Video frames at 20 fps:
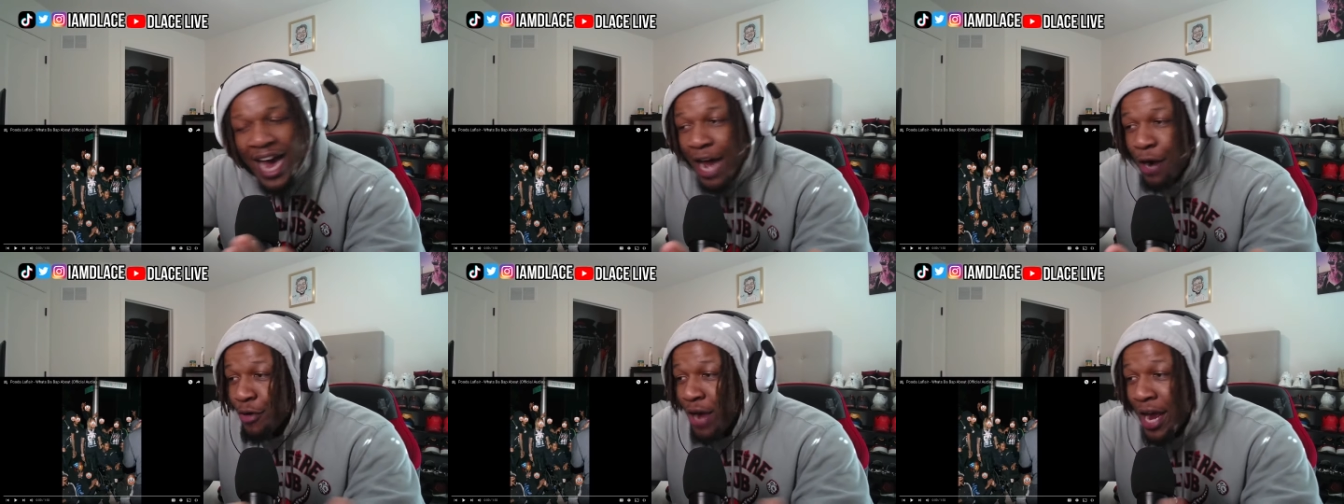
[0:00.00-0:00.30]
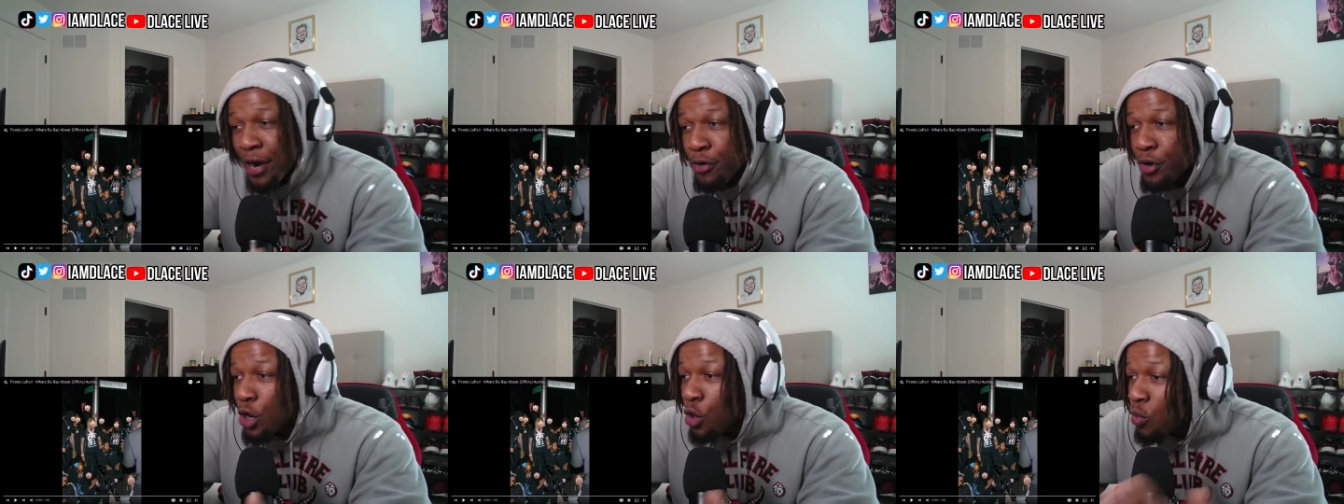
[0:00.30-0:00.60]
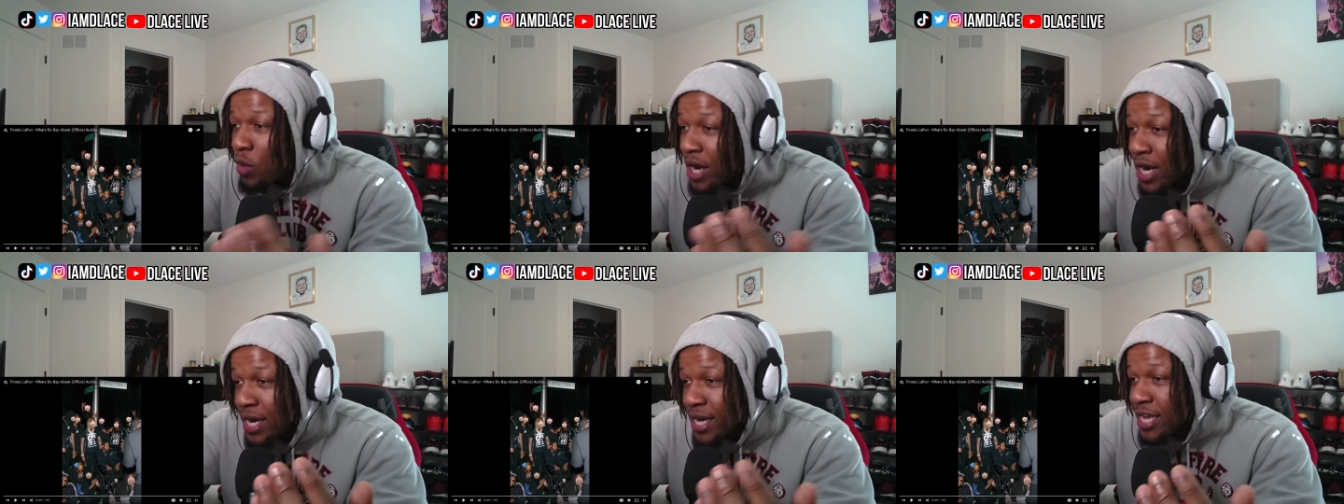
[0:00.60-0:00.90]
I don't know
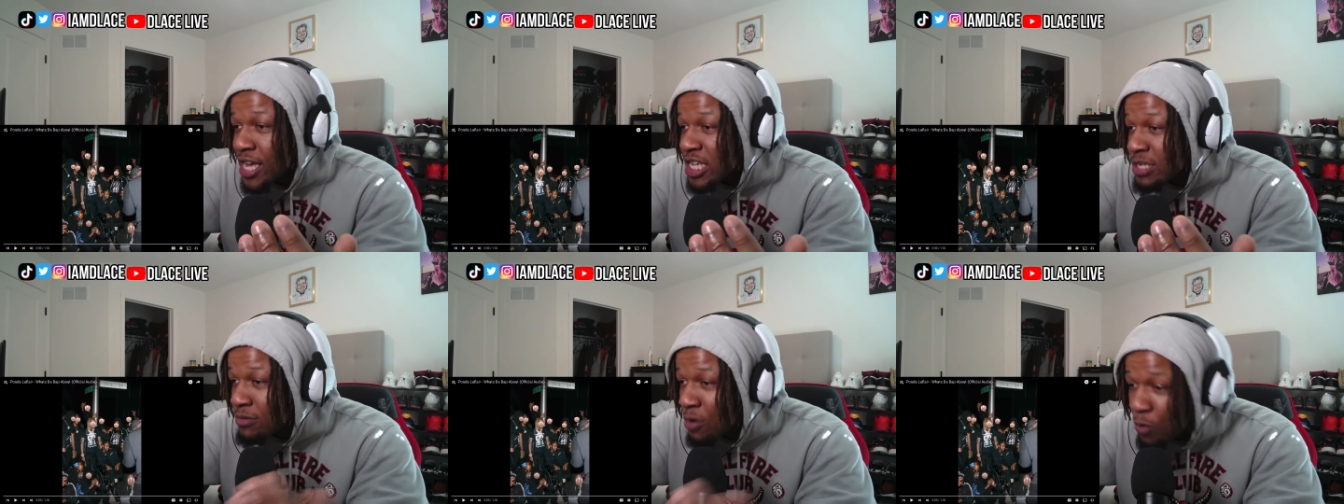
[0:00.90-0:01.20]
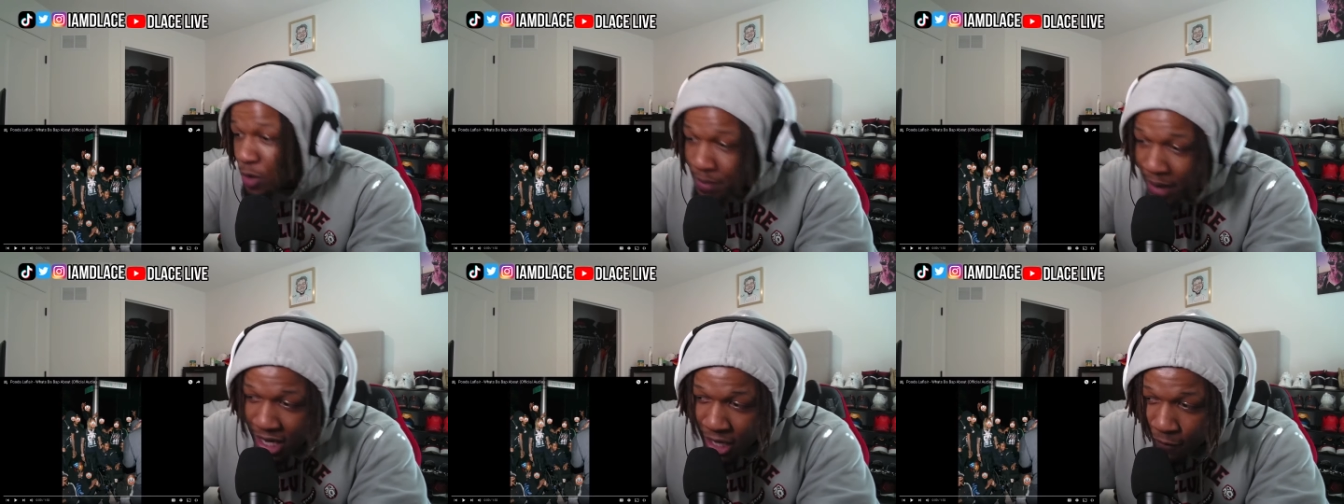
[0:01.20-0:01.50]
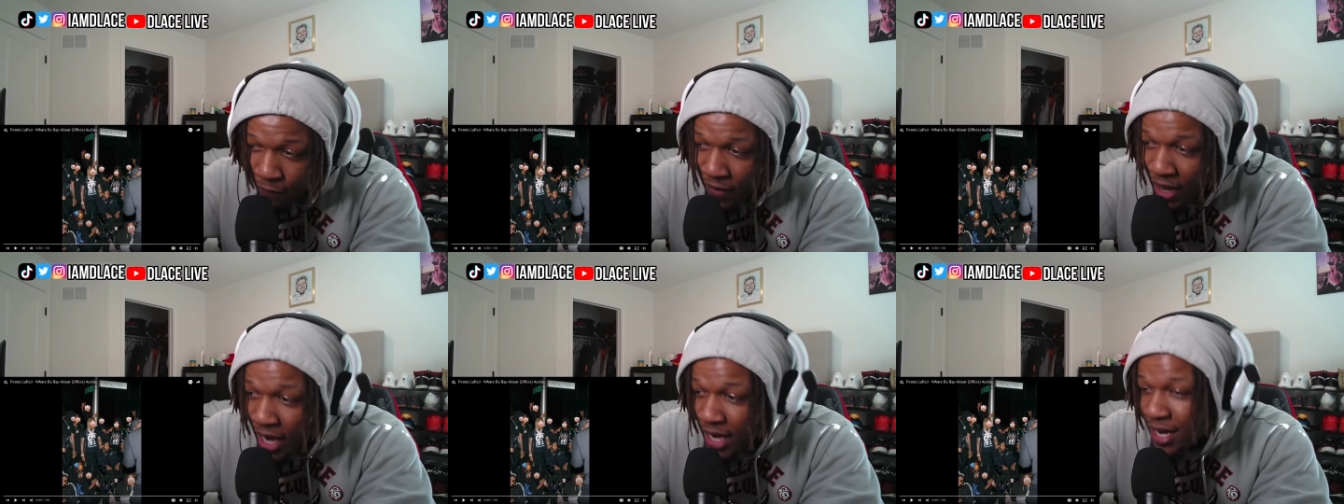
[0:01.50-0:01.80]
what it is, but we about
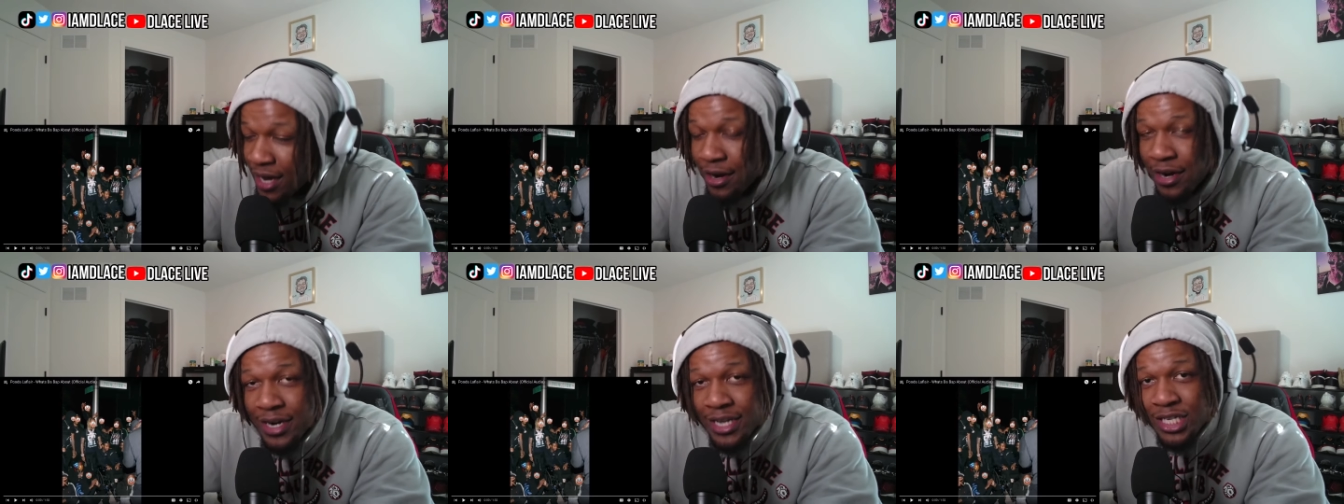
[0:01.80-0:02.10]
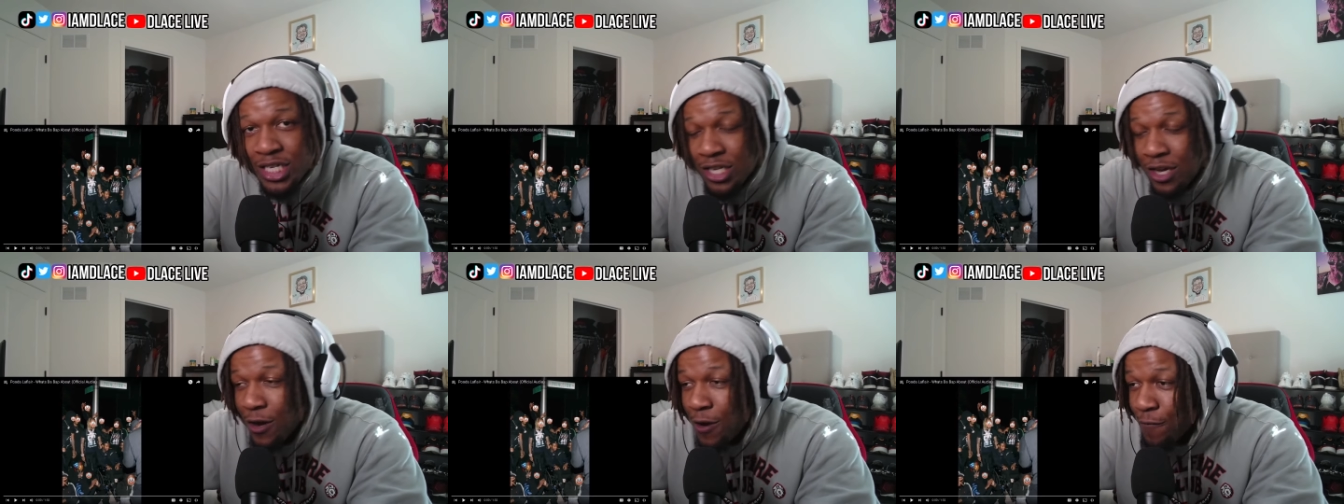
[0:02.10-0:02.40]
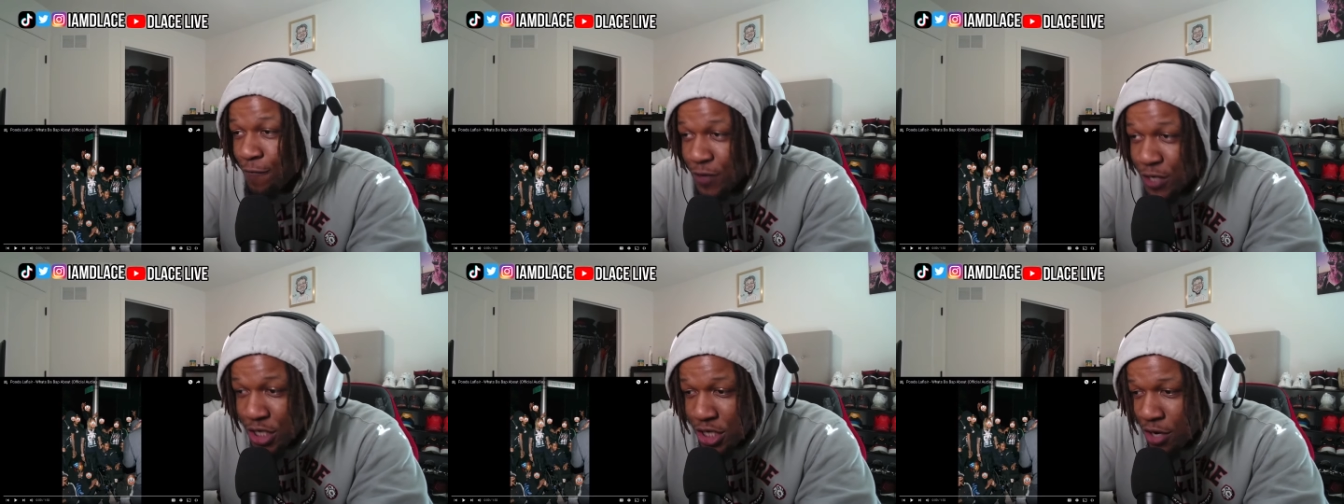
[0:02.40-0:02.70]
to find out in this
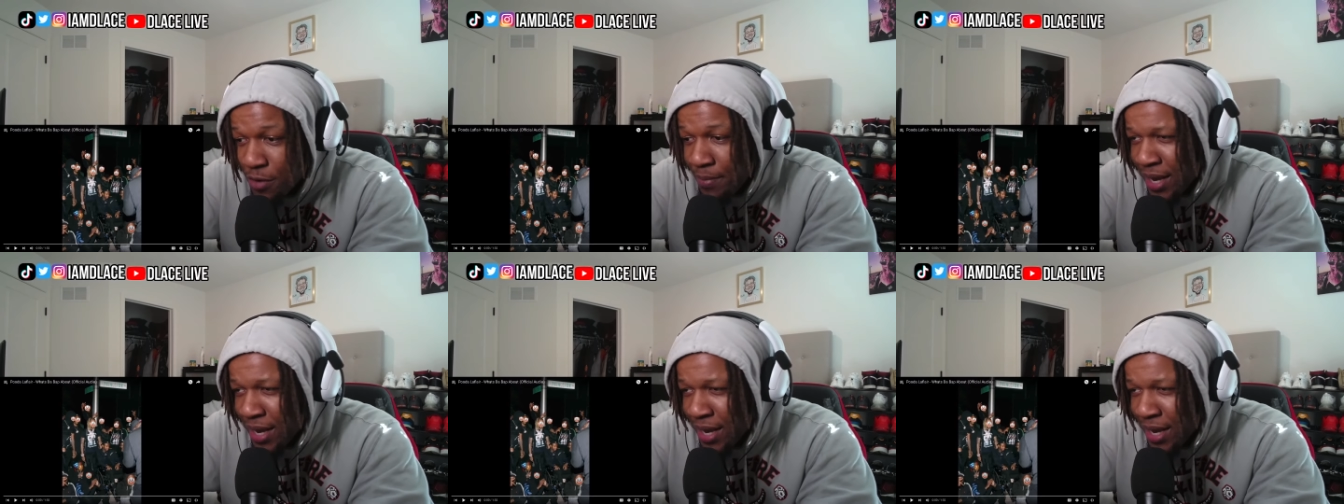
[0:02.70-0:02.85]
song for sure,